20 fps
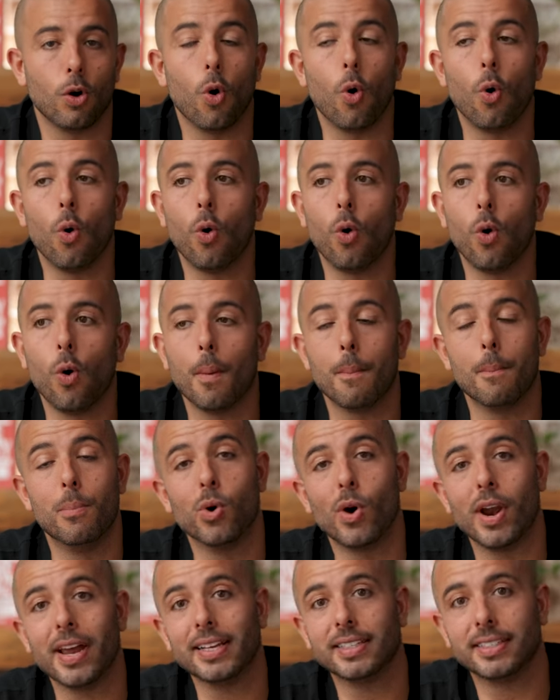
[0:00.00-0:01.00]
or
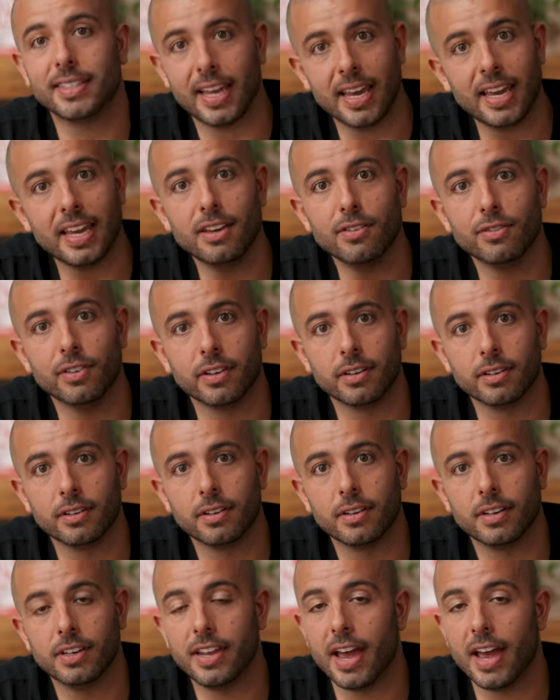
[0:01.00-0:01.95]
breaks even